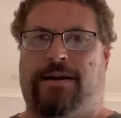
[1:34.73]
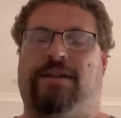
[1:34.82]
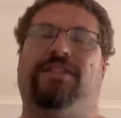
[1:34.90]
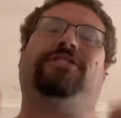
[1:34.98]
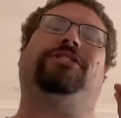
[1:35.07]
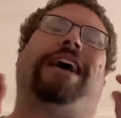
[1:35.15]

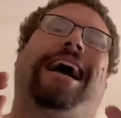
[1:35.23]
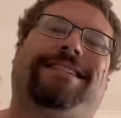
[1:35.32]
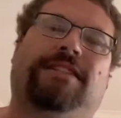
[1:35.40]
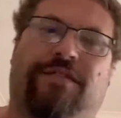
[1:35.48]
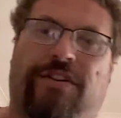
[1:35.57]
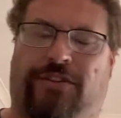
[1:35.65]
This is
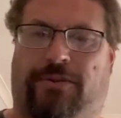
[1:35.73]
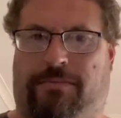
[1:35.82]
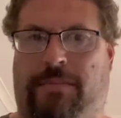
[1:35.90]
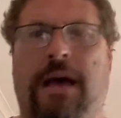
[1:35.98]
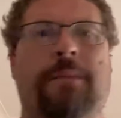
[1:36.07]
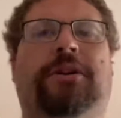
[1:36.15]
activism.
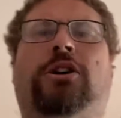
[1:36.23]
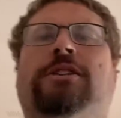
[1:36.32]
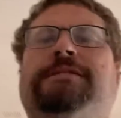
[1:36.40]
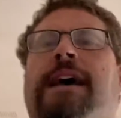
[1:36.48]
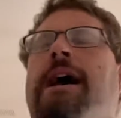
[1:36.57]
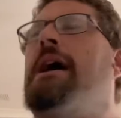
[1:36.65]

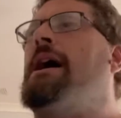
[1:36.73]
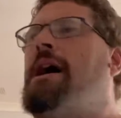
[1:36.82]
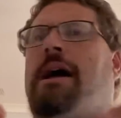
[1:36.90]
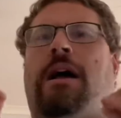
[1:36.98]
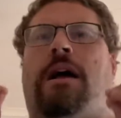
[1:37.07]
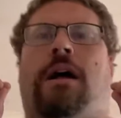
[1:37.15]
Because
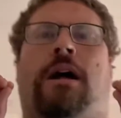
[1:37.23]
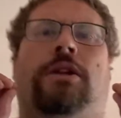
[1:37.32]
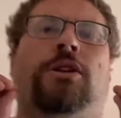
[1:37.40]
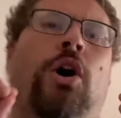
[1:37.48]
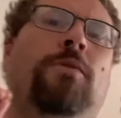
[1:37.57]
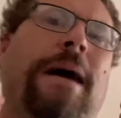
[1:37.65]

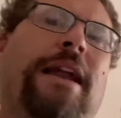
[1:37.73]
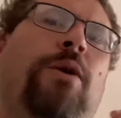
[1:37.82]
no matter